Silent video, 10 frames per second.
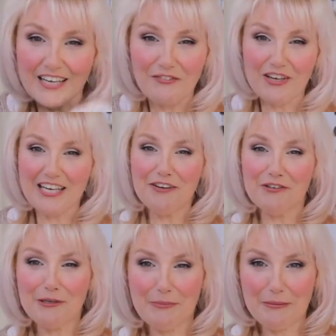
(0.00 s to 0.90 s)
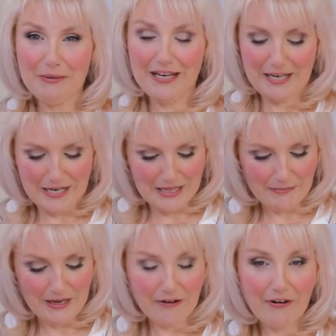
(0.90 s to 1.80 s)
If you can hear a little bit of barking in the
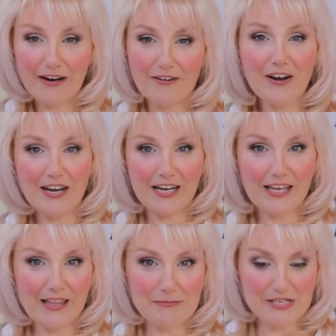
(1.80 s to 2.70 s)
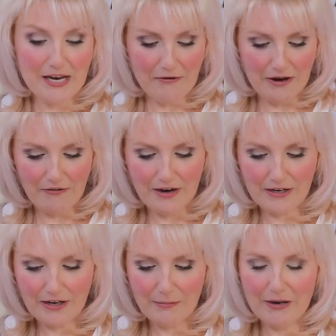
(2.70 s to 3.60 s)
background, I can hear them tearing around
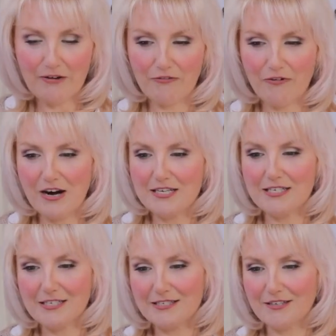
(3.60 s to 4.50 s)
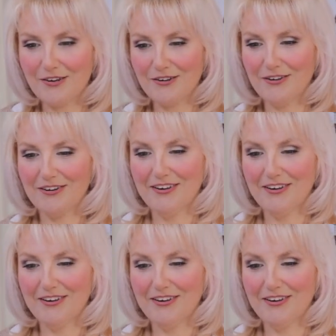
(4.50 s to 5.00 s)
like a pair of crazies, so